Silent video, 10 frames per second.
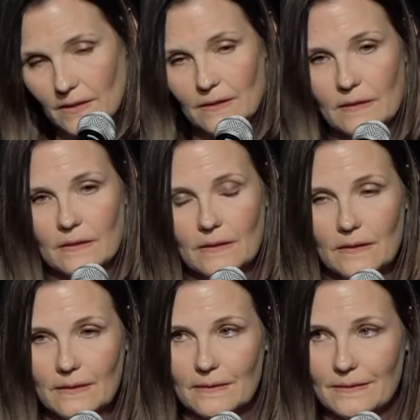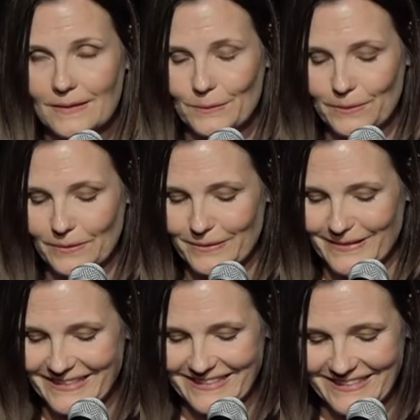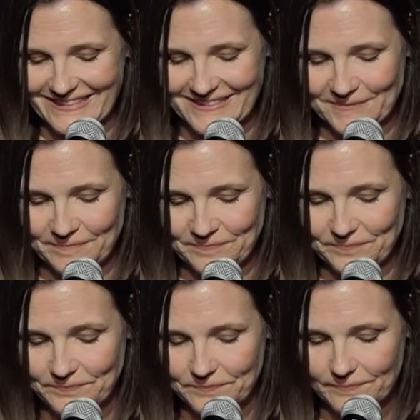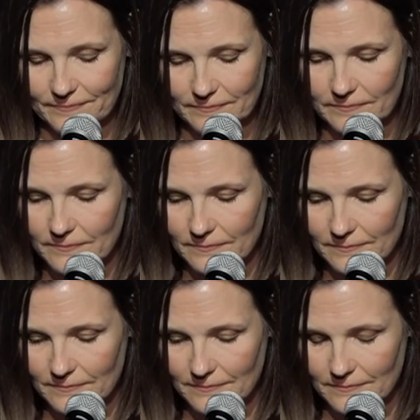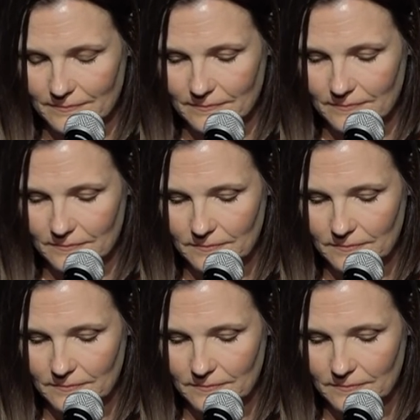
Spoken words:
Nobody speaks.